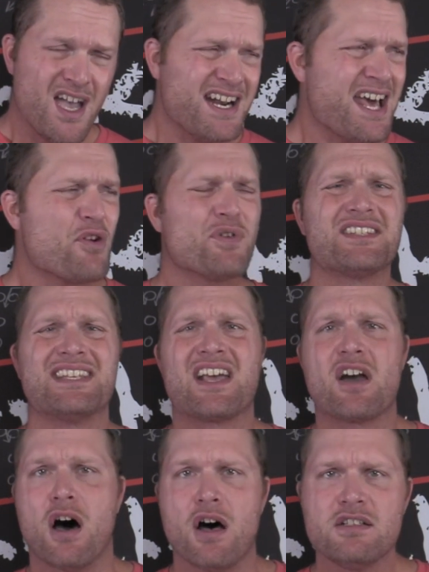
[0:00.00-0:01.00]
and I don't want to say
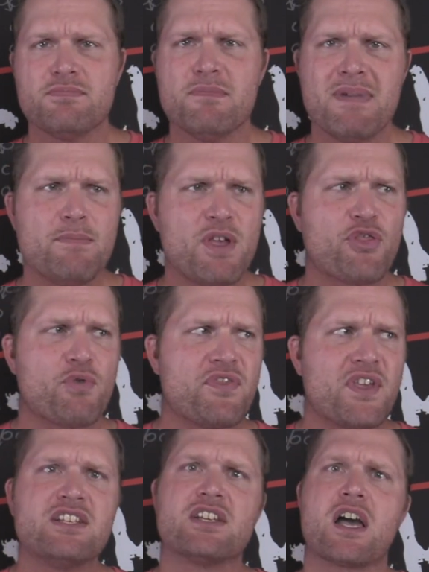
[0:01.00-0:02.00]
cons, but maybe three
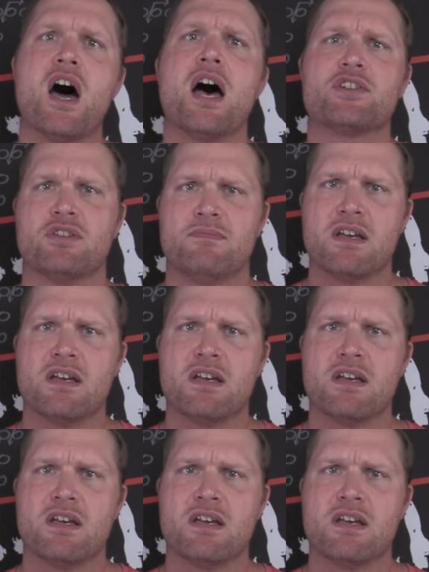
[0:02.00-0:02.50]
things that caution